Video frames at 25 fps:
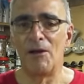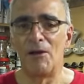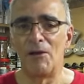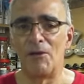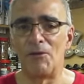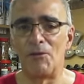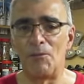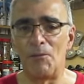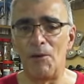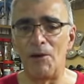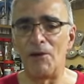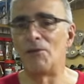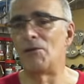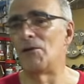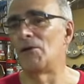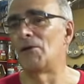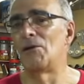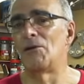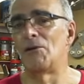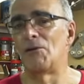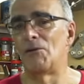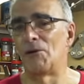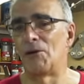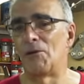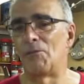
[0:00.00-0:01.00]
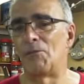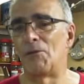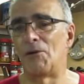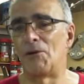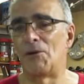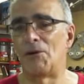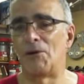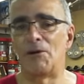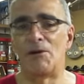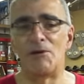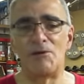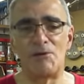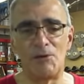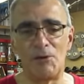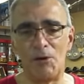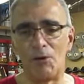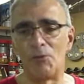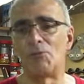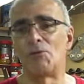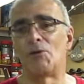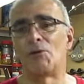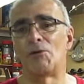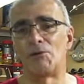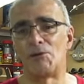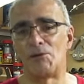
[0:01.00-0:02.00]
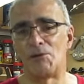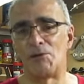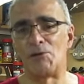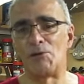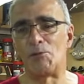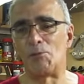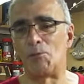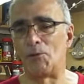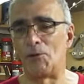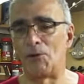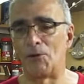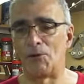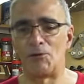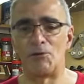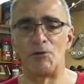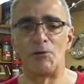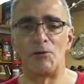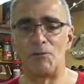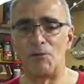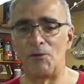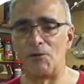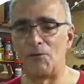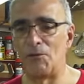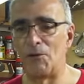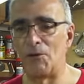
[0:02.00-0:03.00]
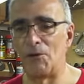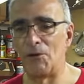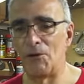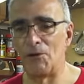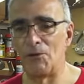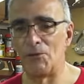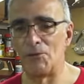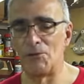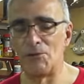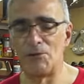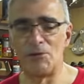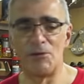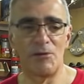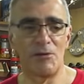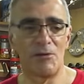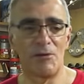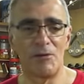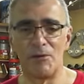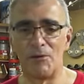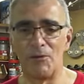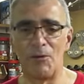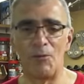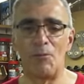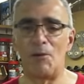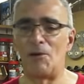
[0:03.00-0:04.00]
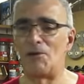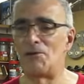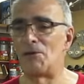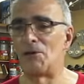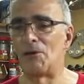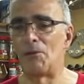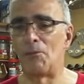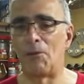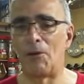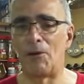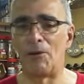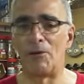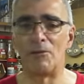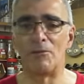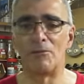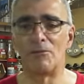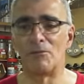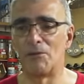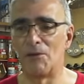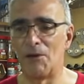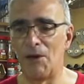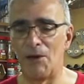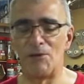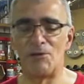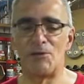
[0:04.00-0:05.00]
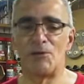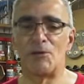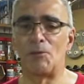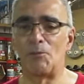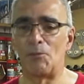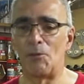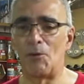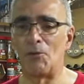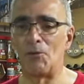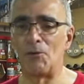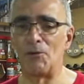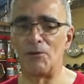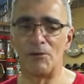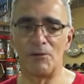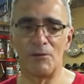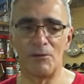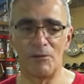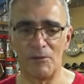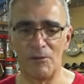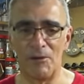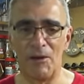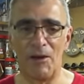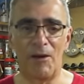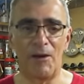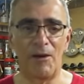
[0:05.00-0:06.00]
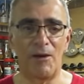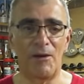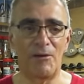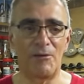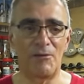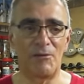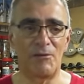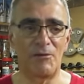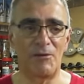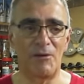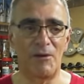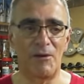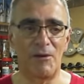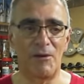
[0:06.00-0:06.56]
The main thing I like about it is no nonsense production of his videos, no messing about, gets to the point and